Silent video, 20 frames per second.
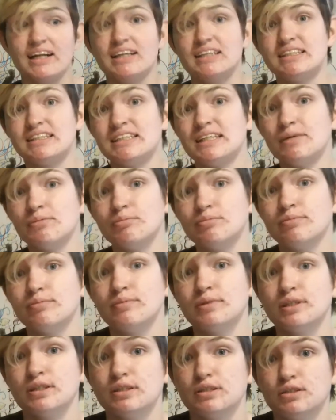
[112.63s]

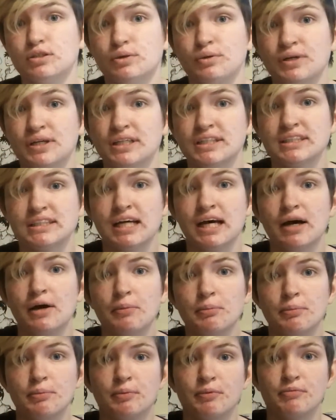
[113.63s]
stim toys to
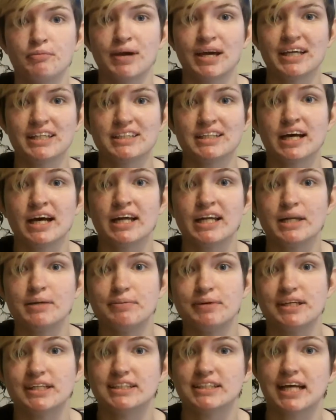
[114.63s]
help with my anxiety
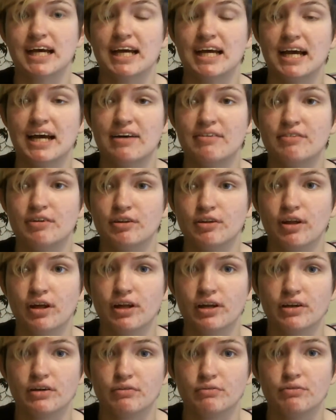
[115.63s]
because I have a
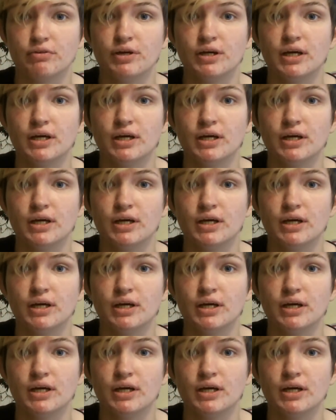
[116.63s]
lot of